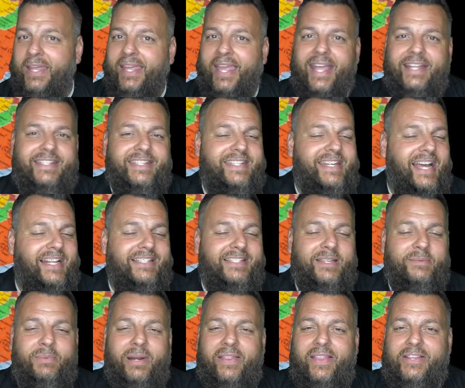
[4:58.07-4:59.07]
it's not
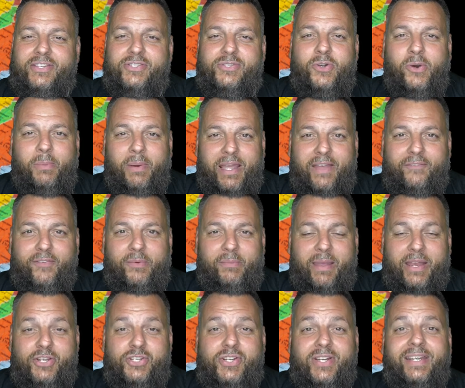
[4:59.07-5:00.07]
somebody that stole my
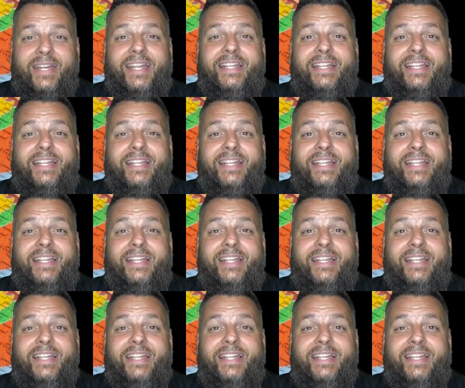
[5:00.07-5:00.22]
information.